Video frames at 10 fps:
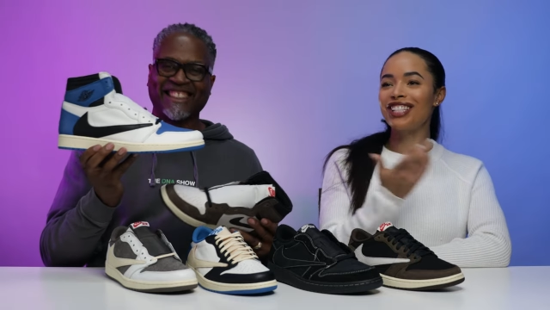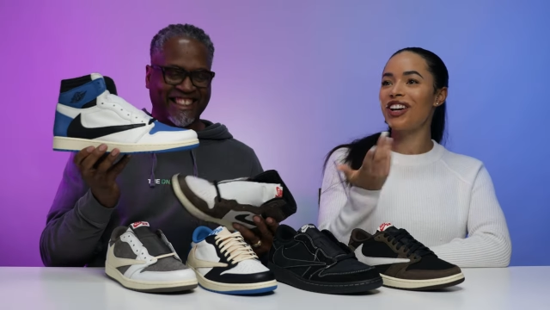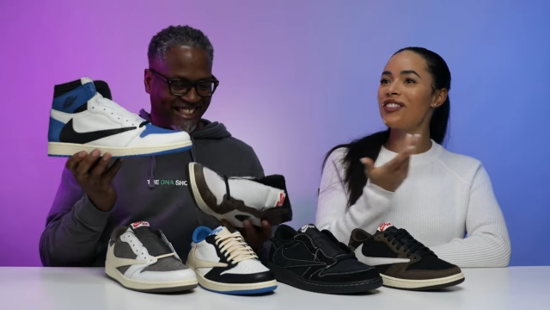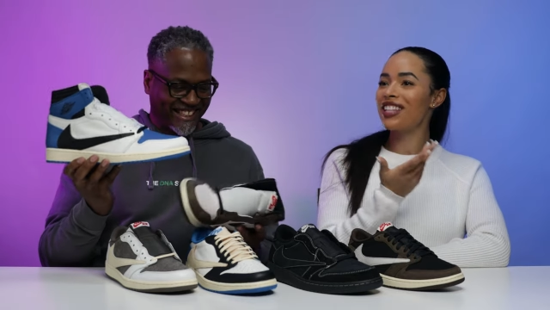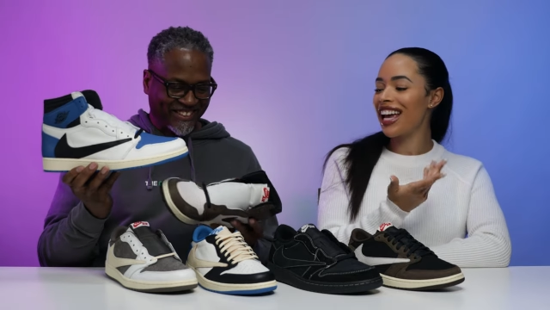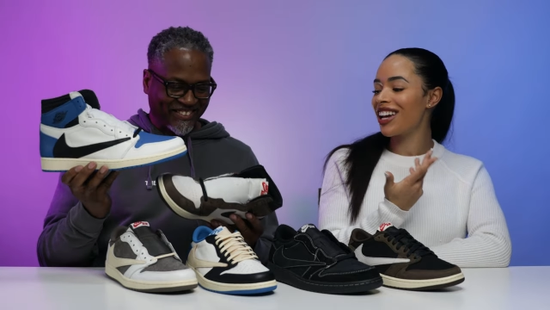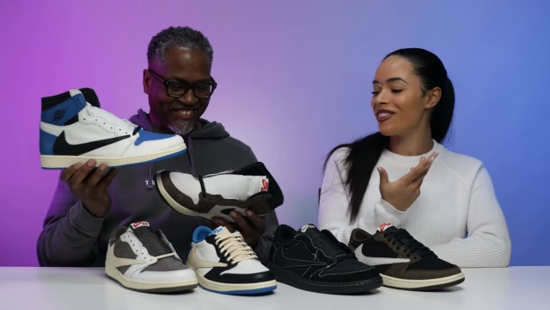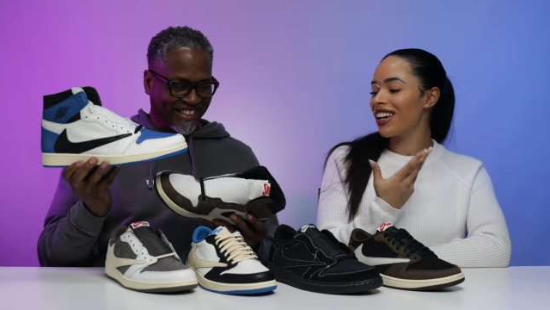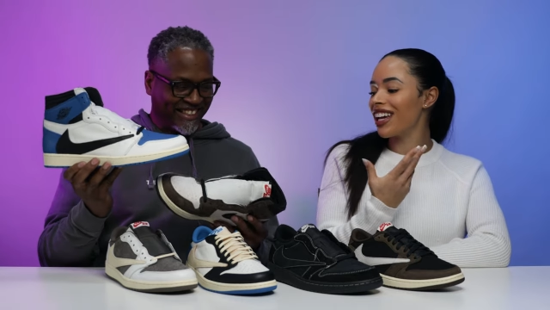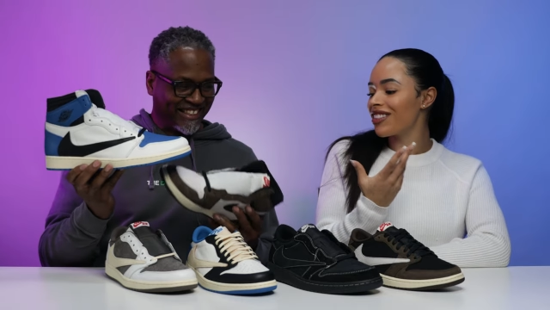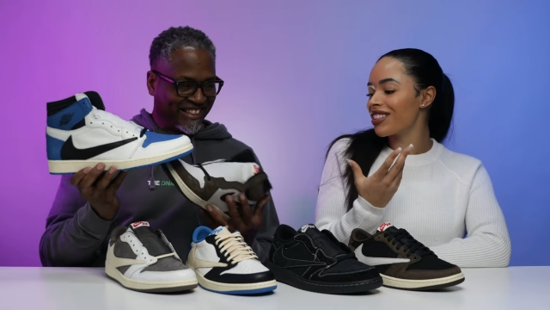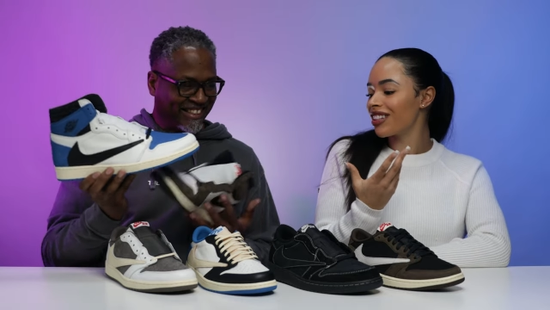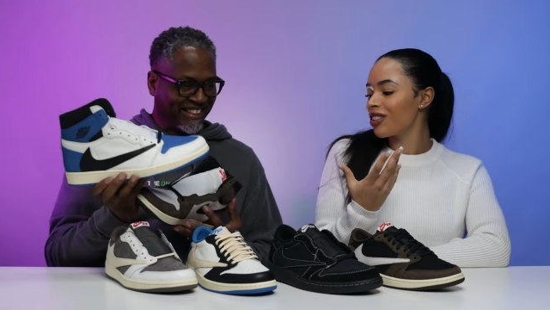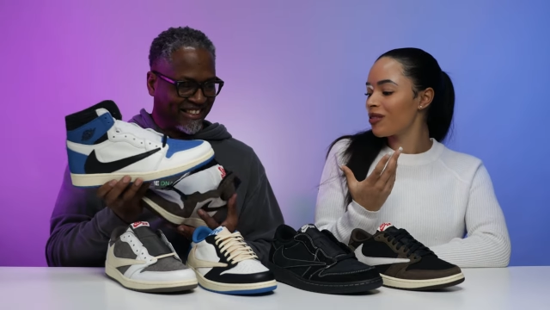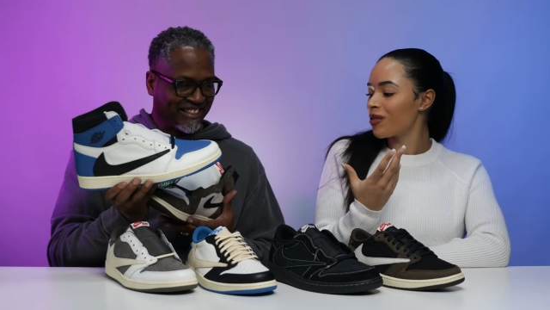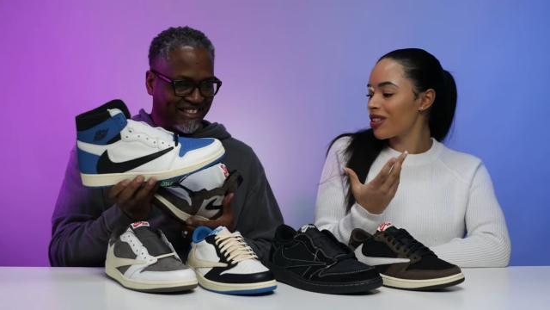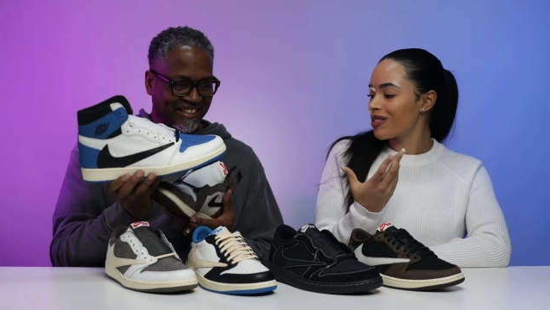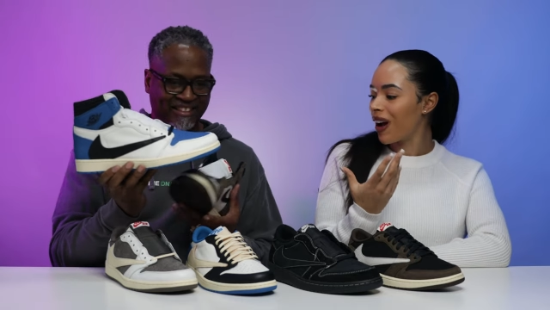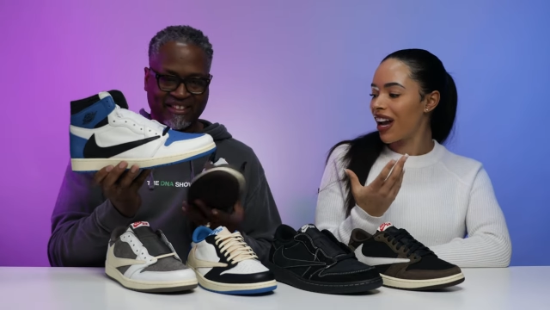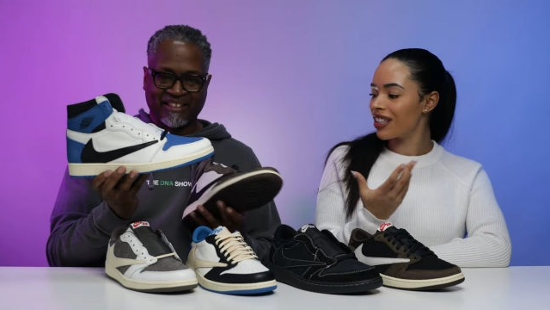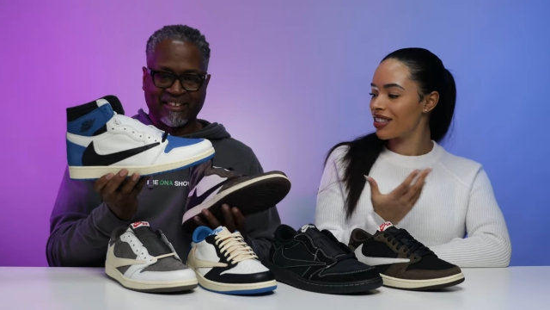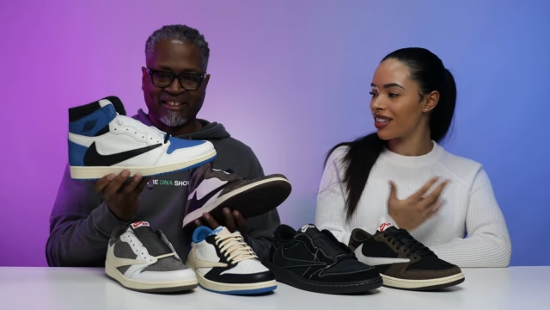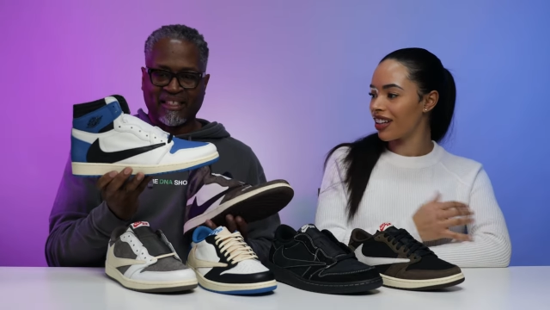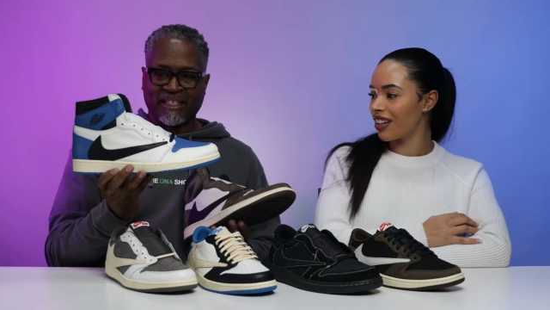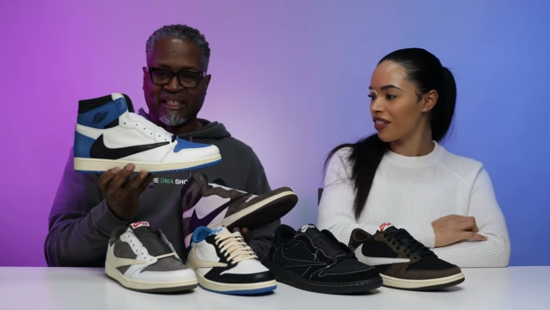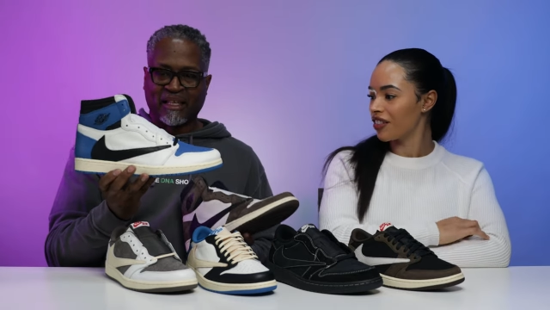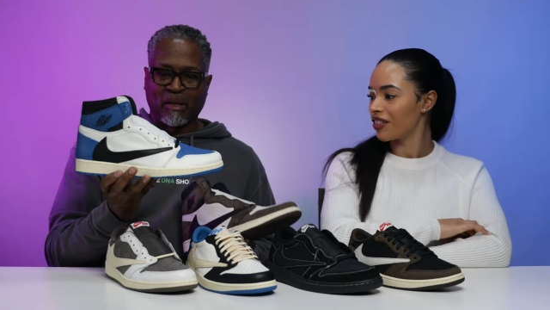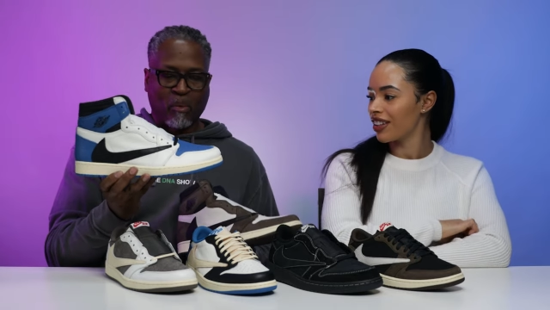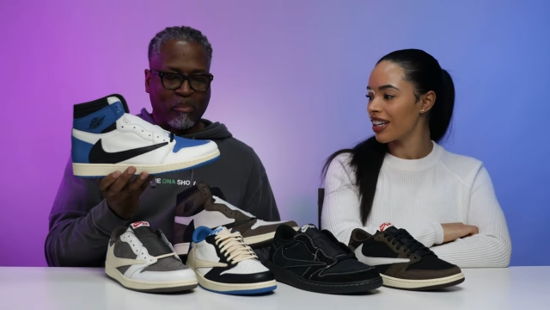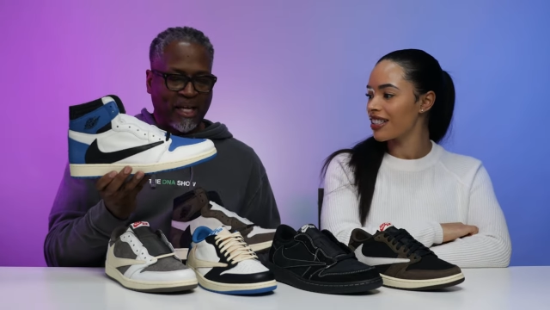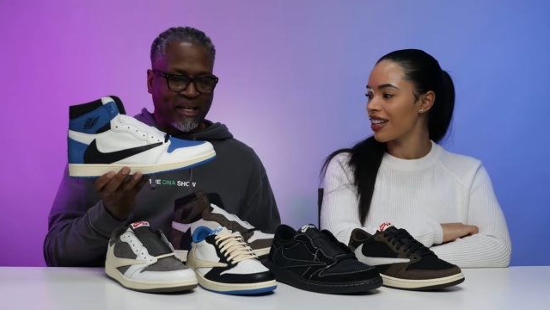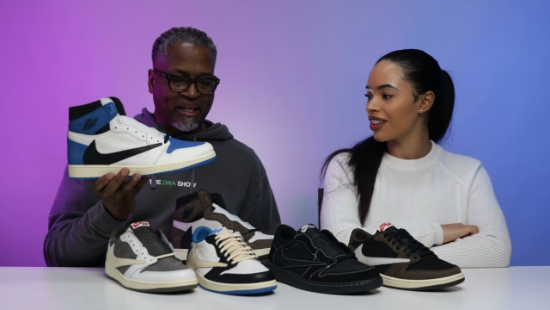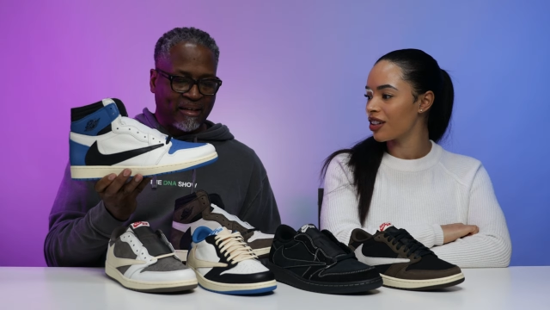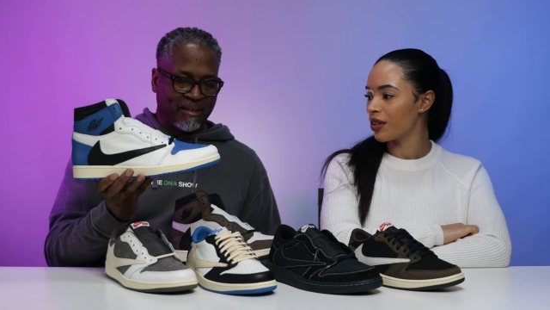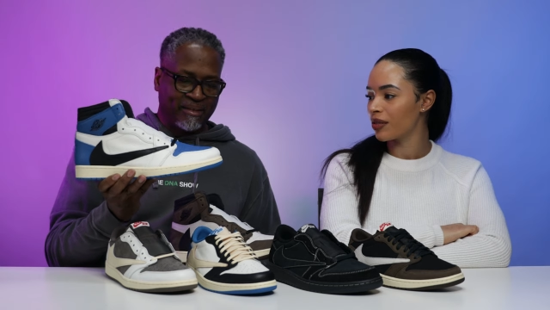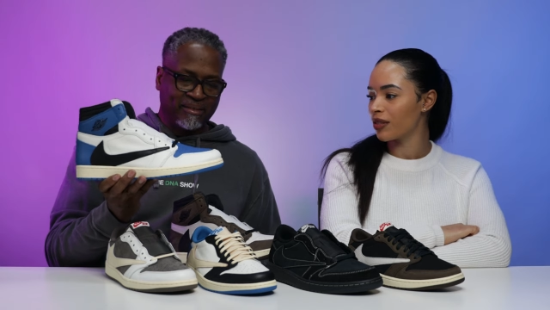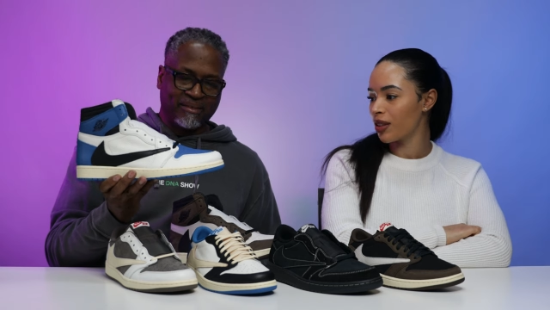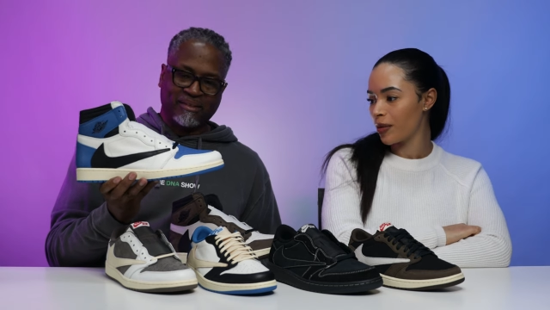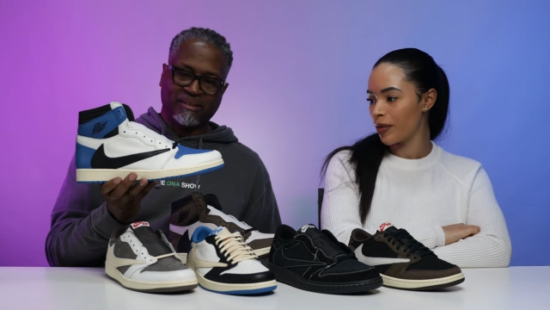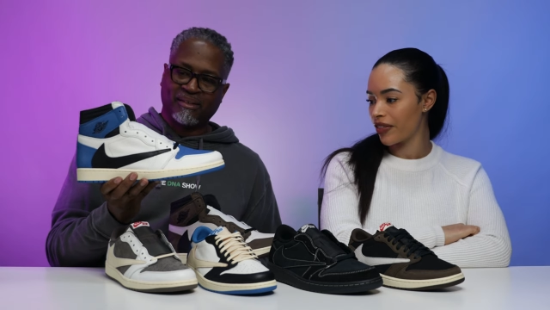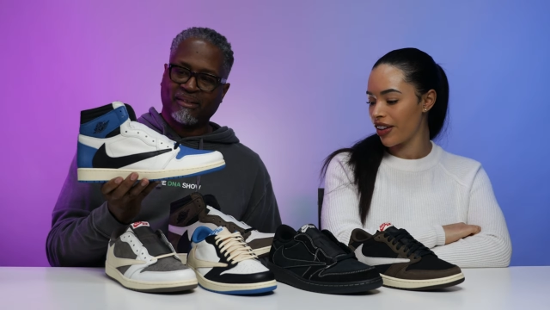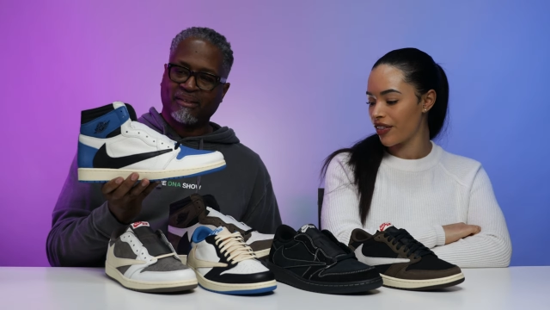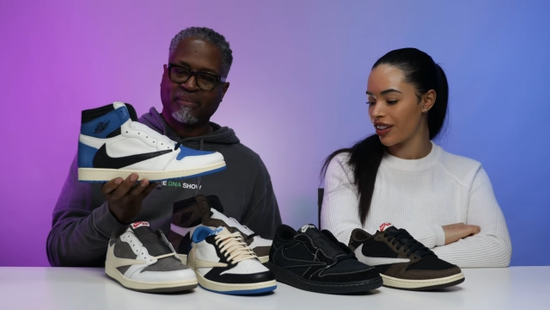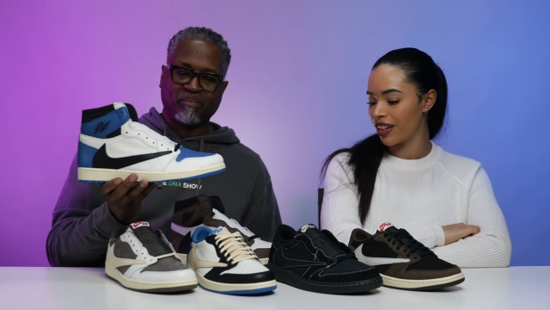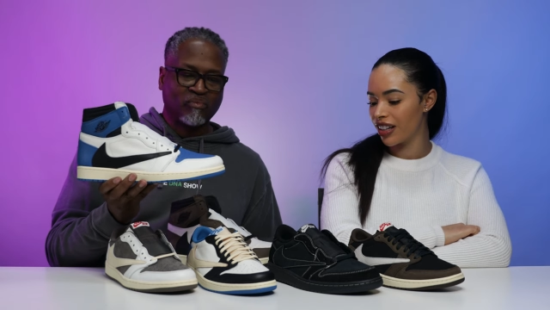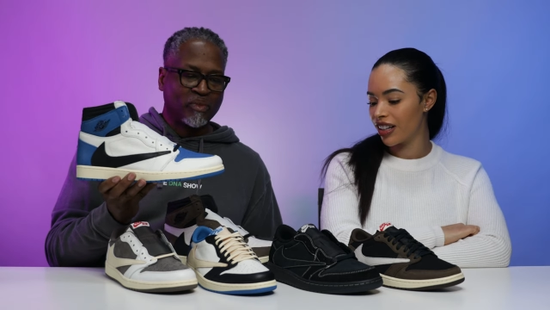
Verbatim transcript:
Speaker 1: that's what I'm saying. It, it gives it a little bit more spice, you know, like but, a little, little more flavor.